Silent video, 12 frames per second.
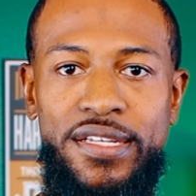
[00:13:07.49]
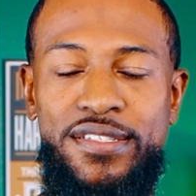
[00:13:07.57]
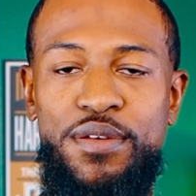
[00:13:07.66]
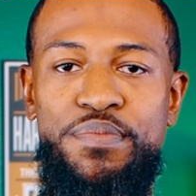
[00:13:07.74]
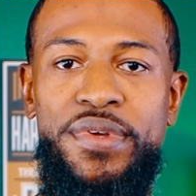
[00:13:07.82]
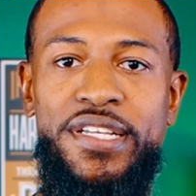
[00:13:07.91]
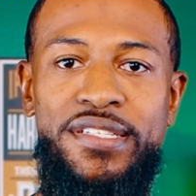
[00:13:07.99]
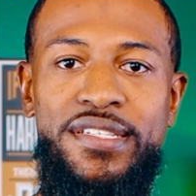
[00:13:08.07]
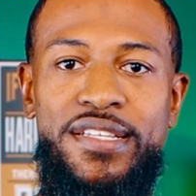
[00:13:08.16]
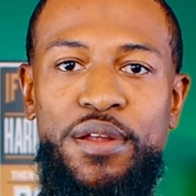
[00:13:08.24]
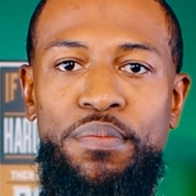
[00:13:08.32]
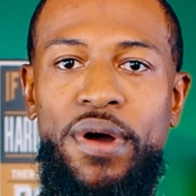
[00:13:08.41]
It's a
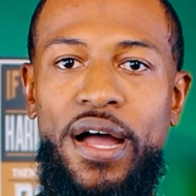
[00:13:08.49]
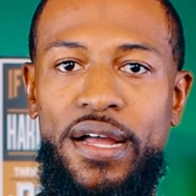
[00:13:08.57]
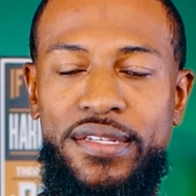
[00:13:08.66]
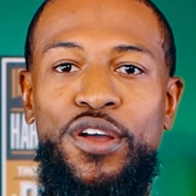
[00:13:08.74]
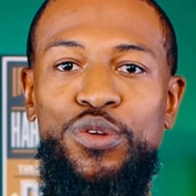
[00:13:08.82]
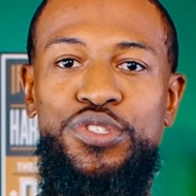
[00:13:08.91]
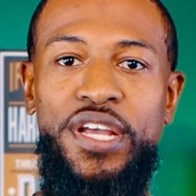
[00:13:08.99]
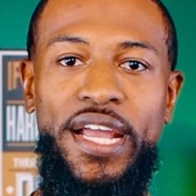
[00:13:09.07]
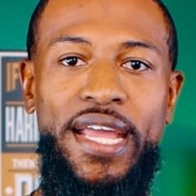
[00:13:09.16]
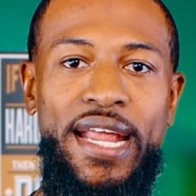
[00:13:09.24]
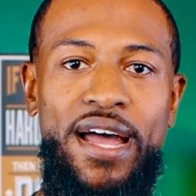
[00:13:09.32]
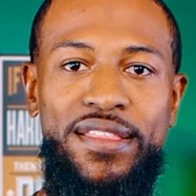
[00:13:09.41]
business in a box. Go
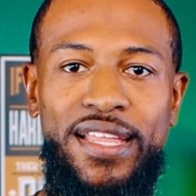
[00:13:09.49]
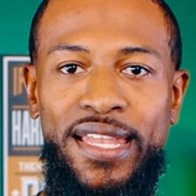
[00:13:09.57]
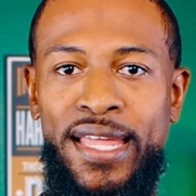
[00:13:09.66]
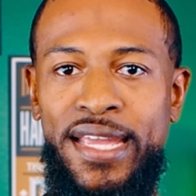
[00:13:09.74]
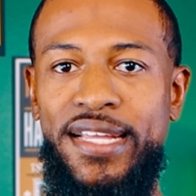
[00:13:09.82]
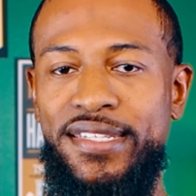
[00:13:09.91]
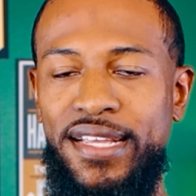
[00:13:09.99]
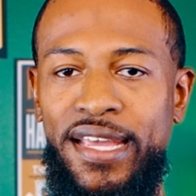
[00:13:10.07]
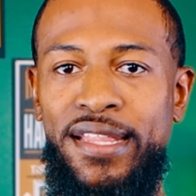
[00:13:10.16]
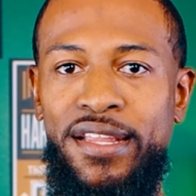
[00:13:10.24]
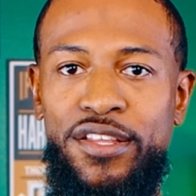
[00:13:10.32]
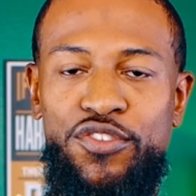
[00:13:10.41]
check it out. The link is
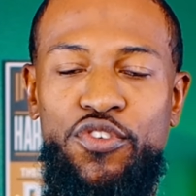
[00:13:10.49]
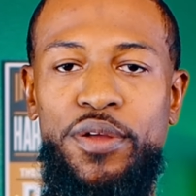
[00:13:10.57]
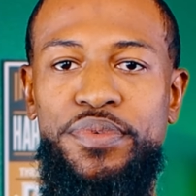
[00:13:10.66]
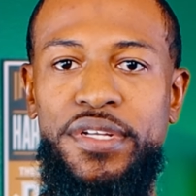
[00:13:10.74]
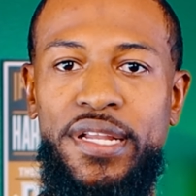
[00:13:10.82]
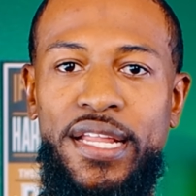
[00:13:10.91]
in the description.